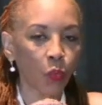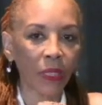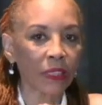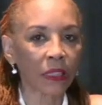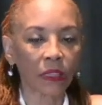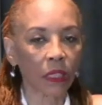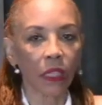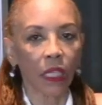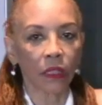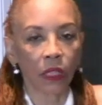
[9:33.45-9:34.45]
What is it
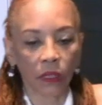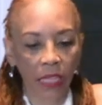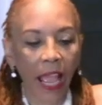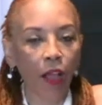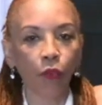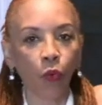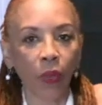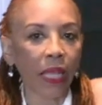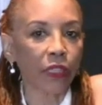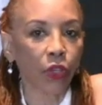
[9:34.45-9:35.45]
to dabble
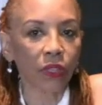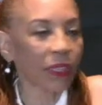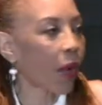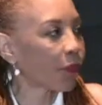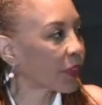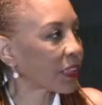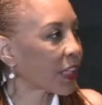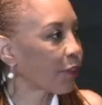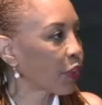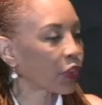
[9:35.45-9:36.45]
in yourself, to
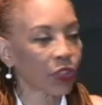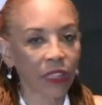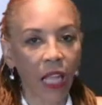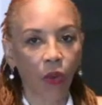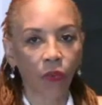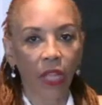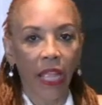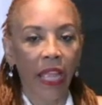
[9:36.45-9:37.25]
see for yourself?